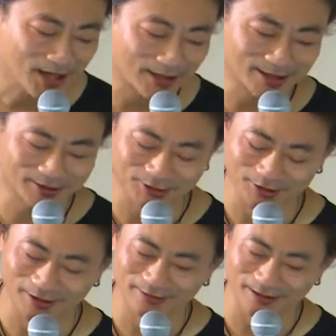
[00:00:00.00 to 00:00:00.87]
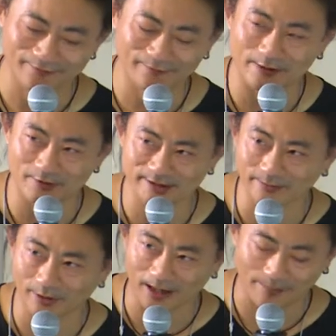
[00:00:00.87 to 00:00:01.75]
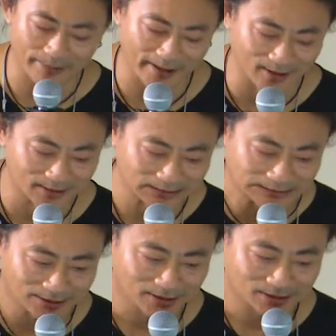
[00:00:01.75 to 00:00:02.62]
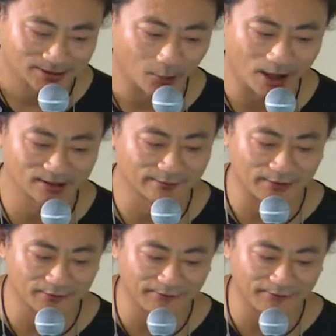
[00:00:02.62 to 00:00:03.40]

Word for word: I just do a, a very simple compare. The one is very